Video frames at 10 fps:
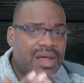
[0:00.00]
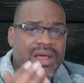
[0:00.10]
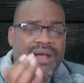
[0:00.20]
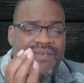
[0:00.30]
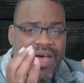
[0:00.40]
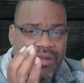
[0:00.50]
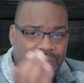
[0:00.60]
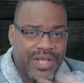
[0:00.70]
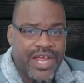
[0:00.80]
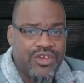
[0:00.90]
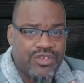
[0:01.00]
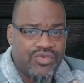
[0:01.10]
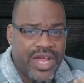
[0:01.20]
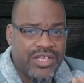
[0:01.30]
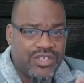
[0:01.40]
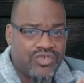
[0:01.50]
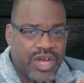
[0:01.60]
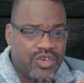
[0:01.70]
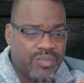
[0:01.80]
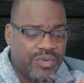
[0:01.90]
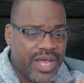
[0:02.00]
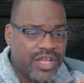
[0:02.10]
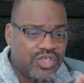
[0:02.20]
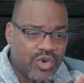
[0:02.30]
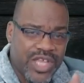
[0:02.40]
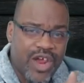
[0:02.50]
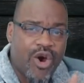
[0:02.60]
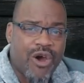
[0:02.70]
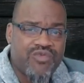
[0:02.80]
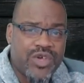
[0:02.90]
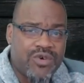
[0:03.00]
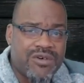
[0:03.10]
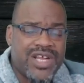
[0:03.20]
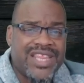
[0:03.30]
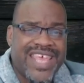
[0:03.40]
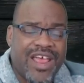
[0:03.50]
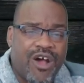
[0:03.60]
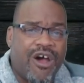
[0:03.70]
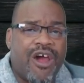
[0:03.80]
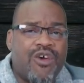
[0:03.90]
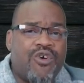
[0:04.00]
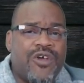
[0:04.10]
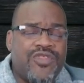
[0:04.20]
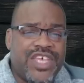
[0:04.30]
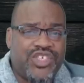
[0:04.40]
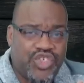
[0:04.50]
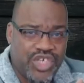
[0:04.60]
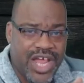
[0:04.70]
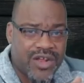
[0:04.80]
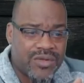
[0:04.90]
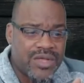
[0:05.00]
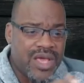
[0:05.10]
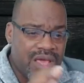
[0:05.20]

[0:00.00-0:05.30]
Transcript: of how to plan your trades and trade your plan. So they are recorded. They are on this channel.